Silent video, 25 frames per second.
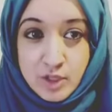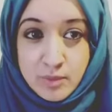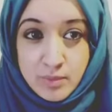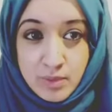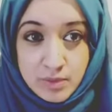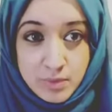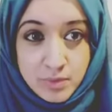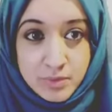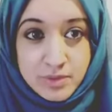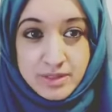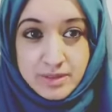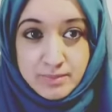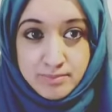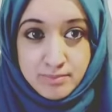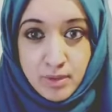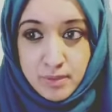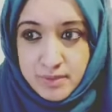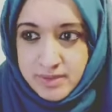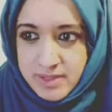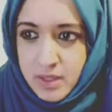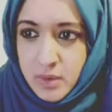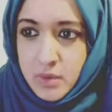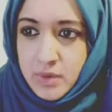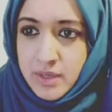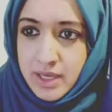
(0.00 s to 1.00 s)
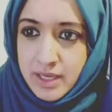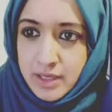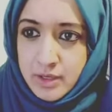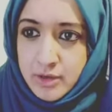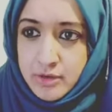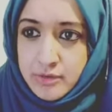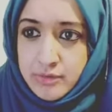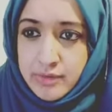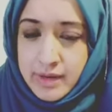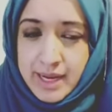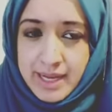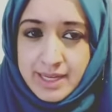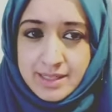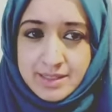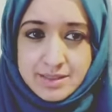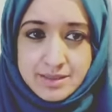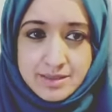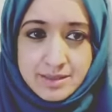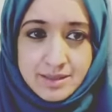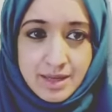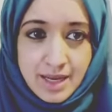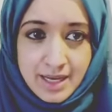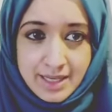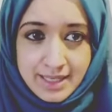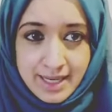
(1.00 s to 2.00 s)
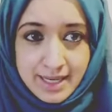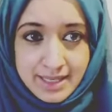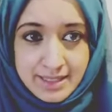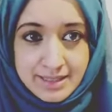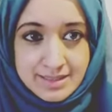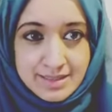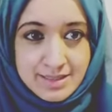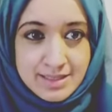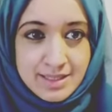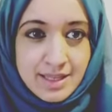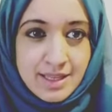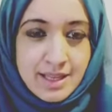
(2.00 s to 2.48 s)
I probably say, okay, great, I'll get it.